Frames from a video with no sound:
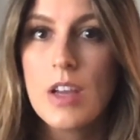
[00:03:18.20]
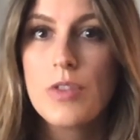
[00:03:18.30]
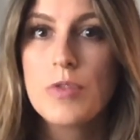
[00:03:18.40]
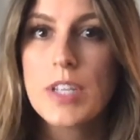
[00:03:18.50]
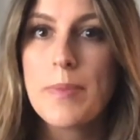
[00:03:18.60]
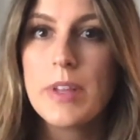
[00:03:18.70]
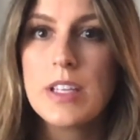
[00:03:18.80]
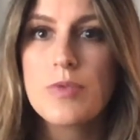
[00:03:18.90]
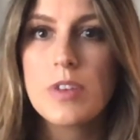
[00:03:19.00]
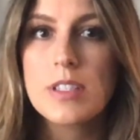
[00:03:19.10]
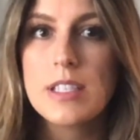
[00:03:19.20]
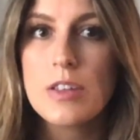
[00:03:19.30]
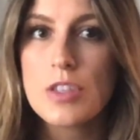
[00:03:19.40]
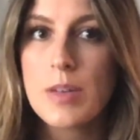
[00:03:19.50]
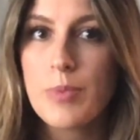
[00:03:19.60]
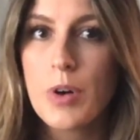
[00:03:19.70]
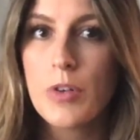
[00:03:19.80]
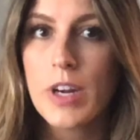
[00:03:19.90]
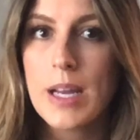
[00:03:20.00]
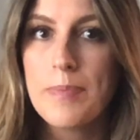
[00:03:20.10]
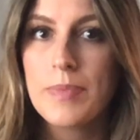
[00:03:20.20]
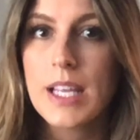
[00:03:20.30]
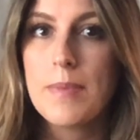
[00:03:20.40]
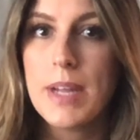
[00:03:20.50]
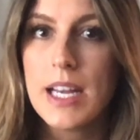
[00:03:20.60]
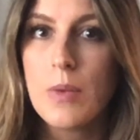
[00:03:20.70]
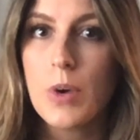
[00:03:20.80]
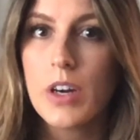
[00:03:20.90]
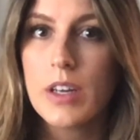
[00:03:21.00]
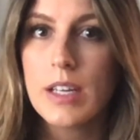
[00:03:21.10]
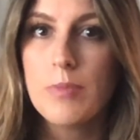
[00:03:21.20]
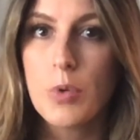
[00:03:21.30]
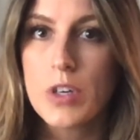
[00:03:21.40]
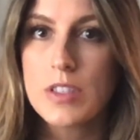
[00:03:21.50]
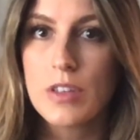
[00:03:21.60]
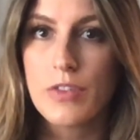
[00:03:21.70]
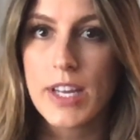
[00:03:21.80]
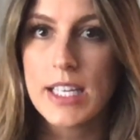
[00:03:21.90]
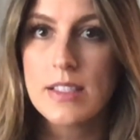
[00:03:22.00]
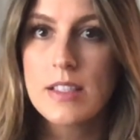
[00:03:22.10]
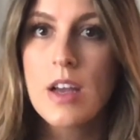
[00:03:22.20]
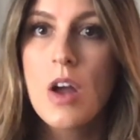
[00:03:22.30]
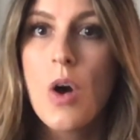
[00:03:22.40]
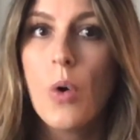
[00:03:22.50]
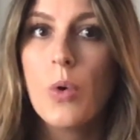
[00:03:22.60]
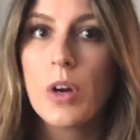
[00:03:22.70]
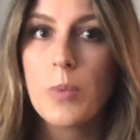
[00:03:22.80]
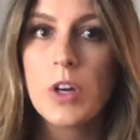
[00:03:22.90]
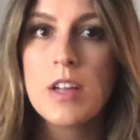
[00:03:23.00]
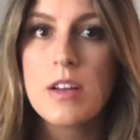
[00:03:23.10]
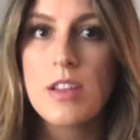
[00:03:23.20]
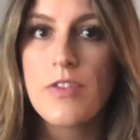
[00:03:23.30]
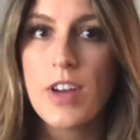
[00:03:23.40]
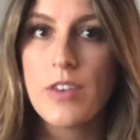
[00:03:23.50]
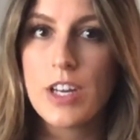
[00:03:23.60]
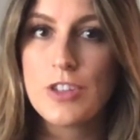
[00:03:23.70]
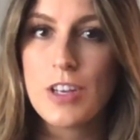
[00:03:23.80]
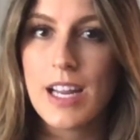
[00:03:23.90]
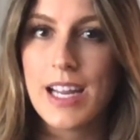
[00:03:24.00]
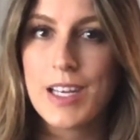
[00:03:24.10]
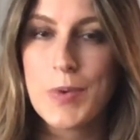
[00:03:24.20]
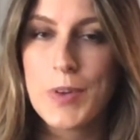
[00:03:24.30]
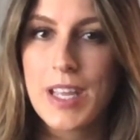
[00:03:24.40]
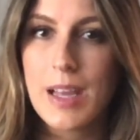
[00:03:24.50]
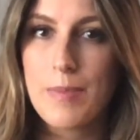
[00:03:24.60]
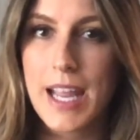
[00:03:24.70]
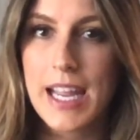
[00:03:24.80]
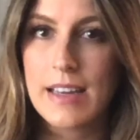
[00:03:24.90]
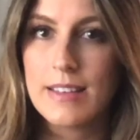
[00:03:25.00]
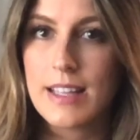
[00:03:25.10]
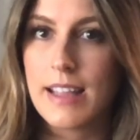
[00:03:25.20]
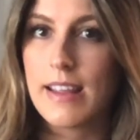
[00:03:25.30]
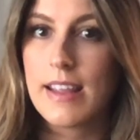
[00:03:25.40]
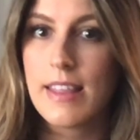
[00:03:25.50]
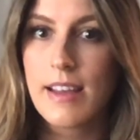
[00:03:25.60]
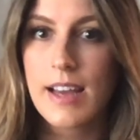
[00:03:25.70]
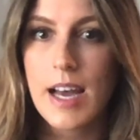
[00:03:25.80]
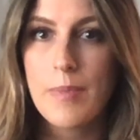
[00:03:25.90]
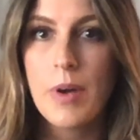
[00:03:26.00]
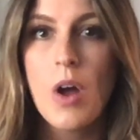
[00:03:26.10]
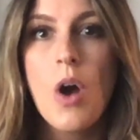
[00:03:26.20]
Through Temple Israel's leadership program, committee work, and board service, or working on the Federation annual campaign, the Kahila Cup,